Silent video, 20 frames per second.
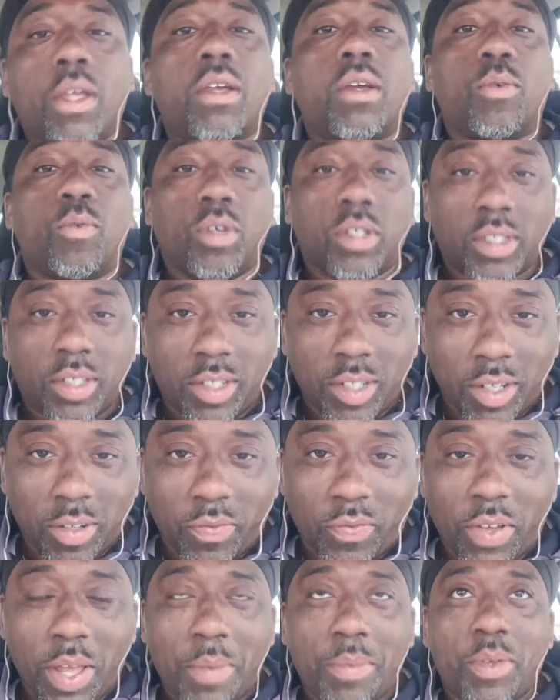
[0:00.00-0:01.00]
What's good,
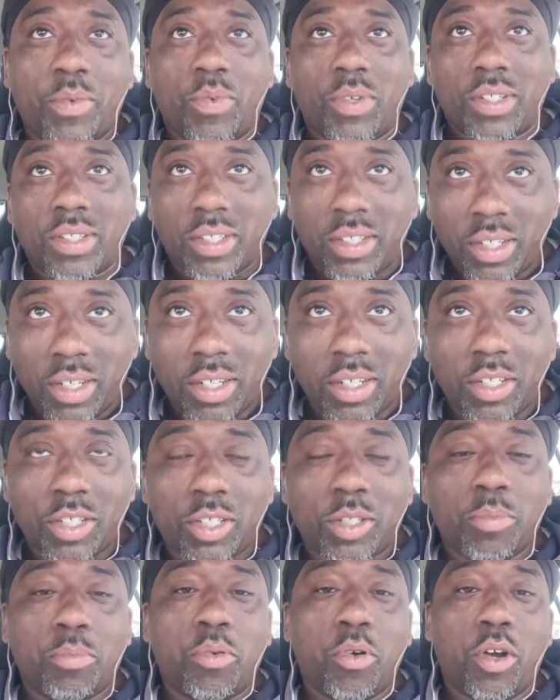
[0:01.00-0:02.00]
family? What's good? It's
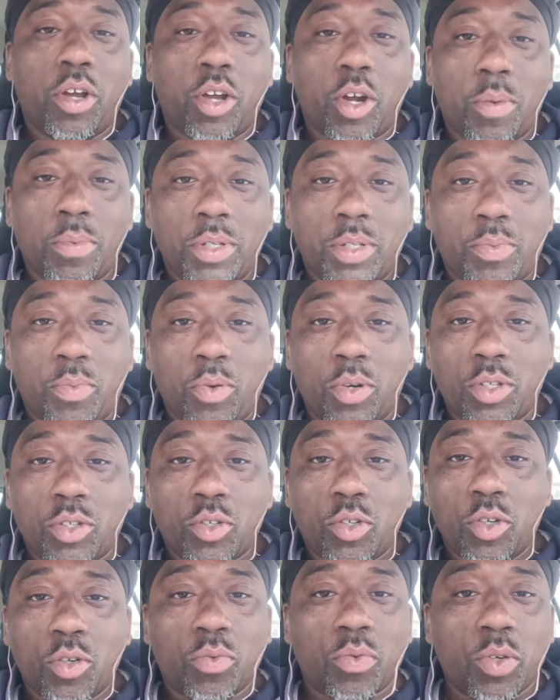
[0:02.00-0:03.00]
your boy, Urban Sports
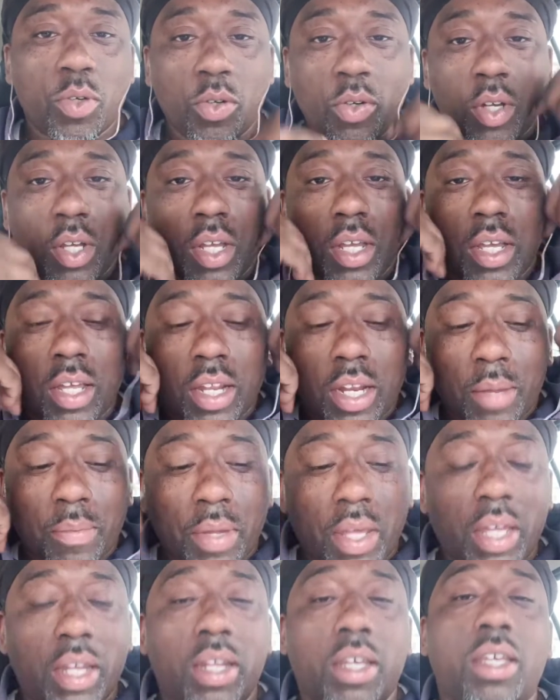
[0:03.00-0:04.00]
Guru, and I'm
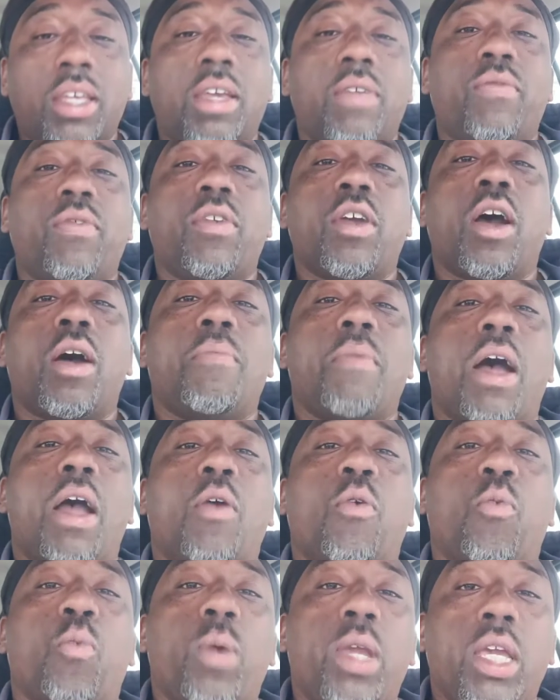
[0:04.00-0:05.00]
here to give y'all my
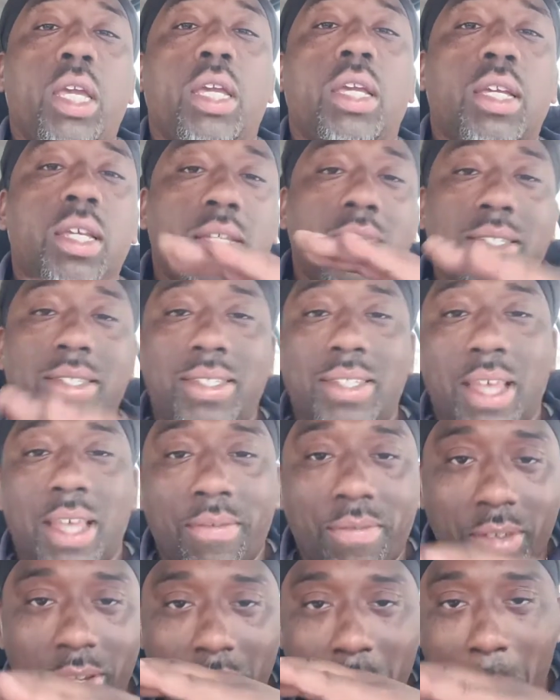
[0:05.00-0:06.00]
Week
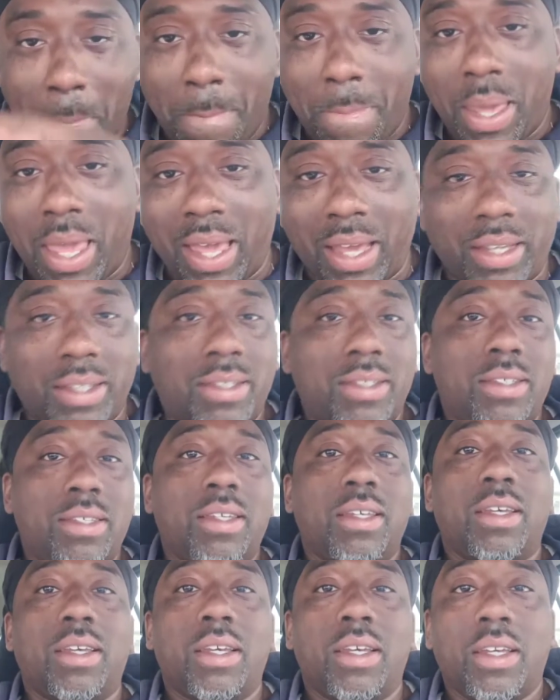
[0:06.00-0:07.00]
7 picks.
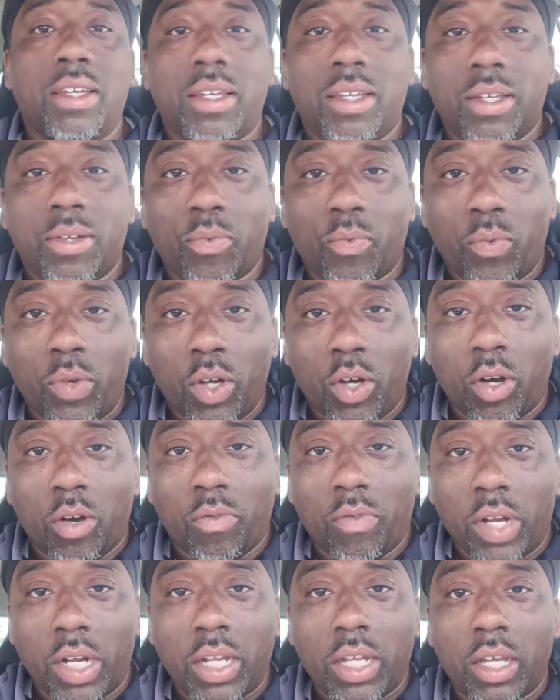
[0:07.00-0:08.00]
We
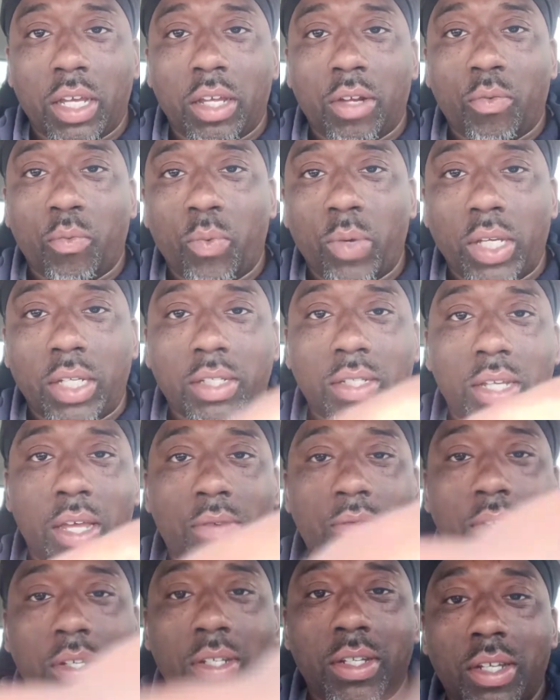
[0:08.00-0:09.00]
already in Week
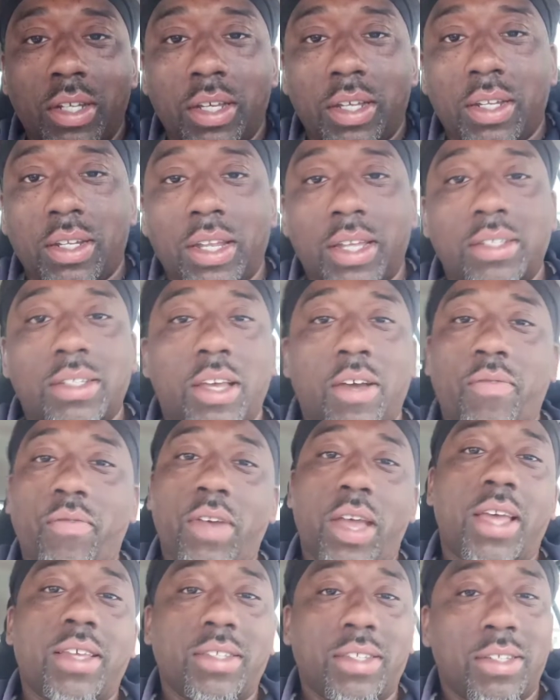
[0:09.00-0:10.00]
7. That's how
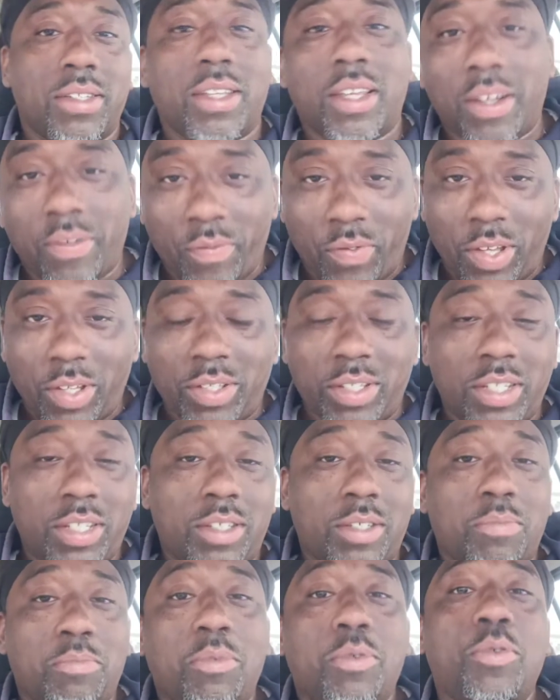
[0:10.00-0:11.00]
fast this NFL
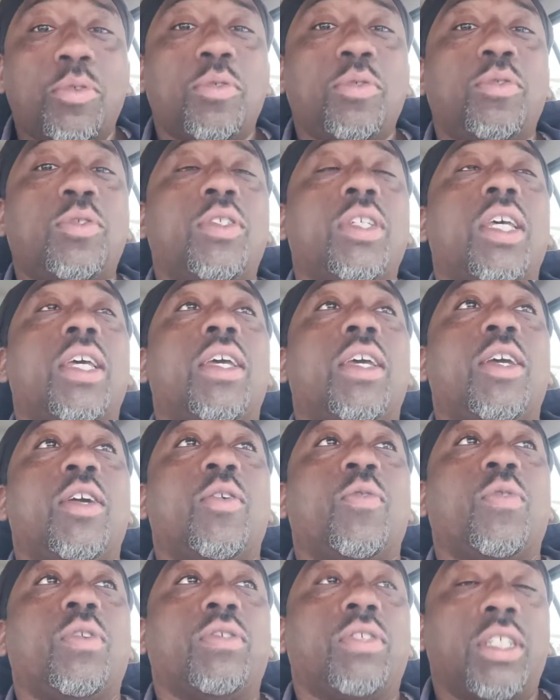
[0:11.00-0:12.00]
season moves.
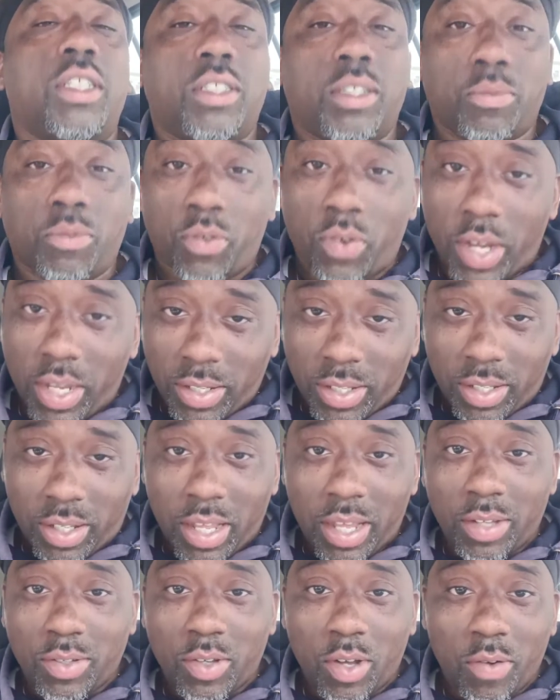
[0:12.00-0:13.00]
We've seen some crazy
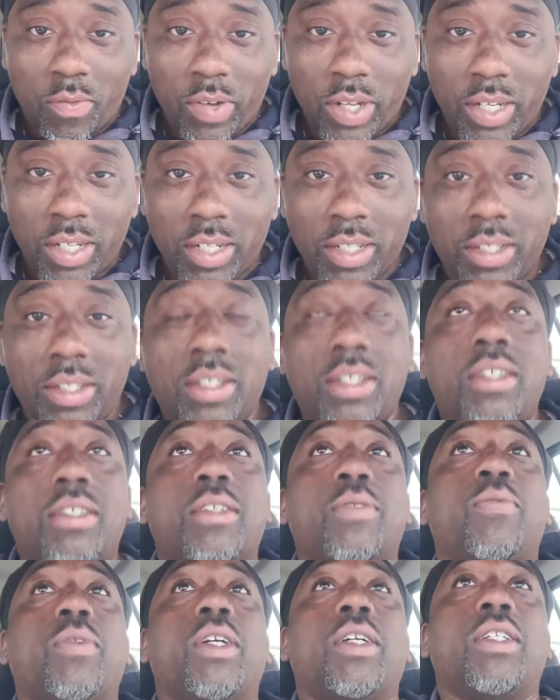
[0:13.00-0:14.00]
things already this season.
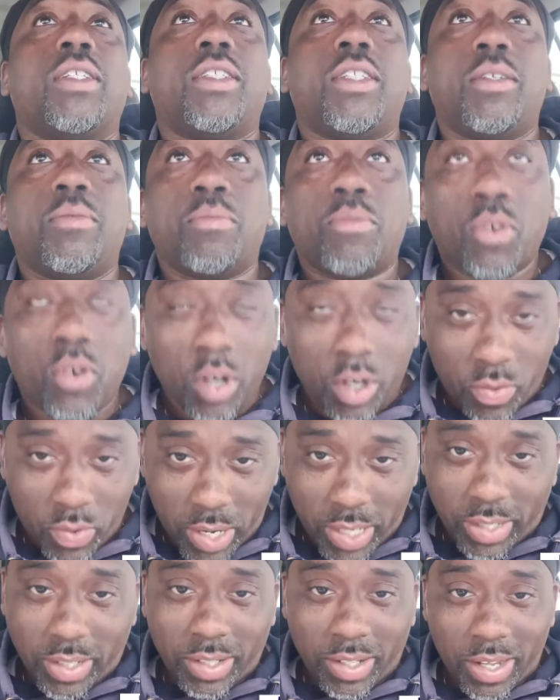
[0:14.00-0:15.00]
We're going to see more
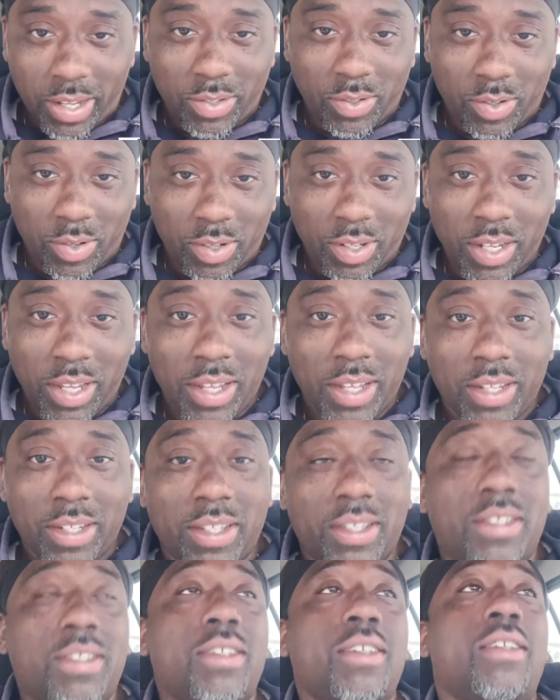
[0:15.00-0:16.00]
crazy things
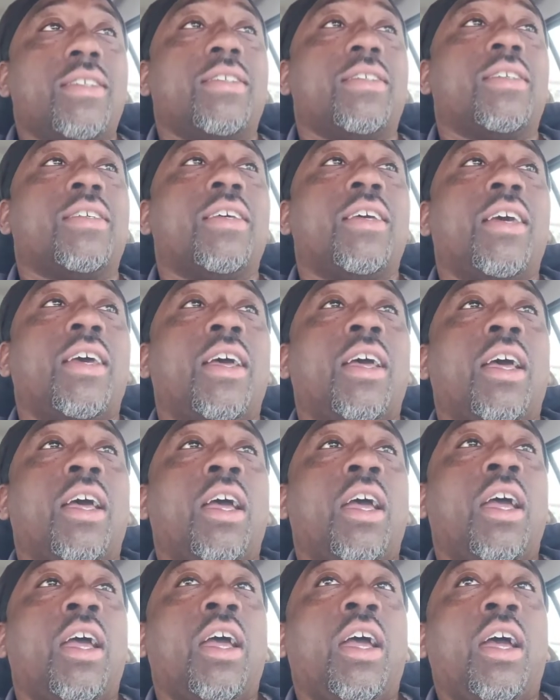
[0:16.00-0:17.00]
this season.
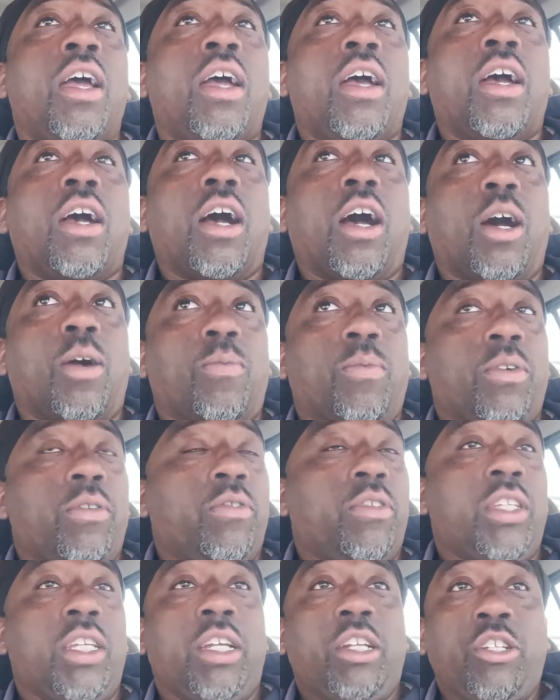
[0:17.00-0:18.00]
We've
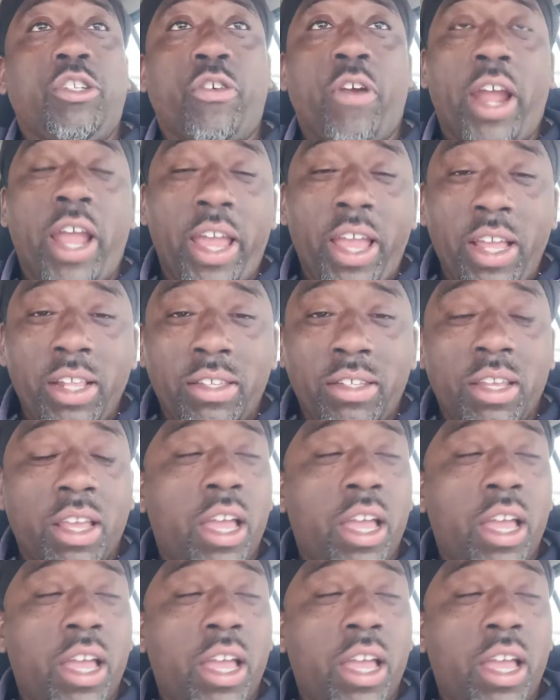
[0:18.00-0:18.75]
seen trades.